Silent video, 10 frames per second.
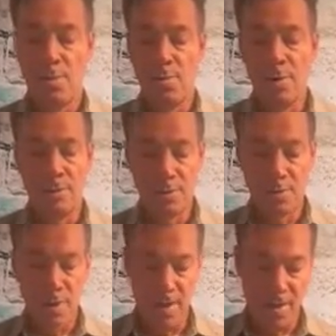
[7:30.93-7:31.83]
We
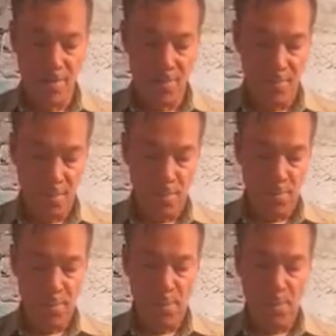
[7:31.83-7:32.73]
also have
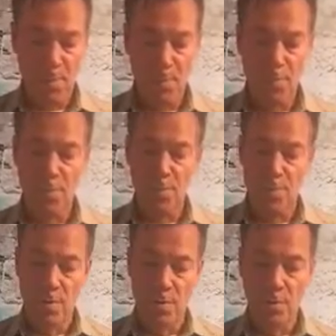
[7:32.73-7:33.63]
put a perf
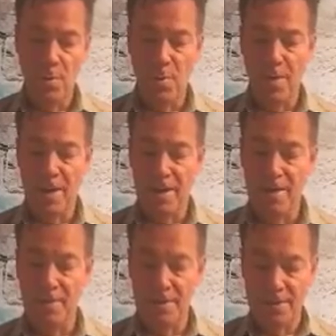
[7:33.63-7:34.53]
through the back
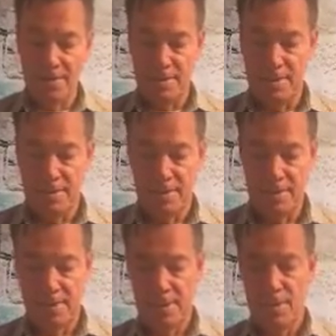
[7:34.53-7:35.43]
of this,
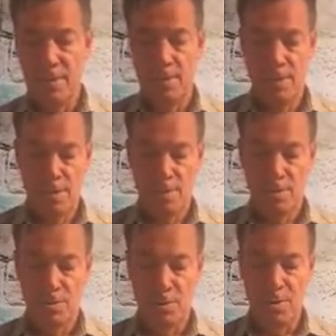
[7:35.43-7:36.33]

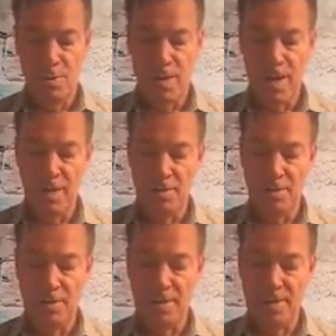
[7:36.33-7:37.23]
so you could
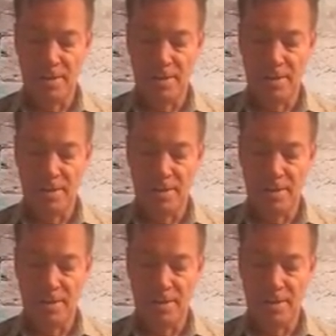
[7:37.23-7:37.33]
actually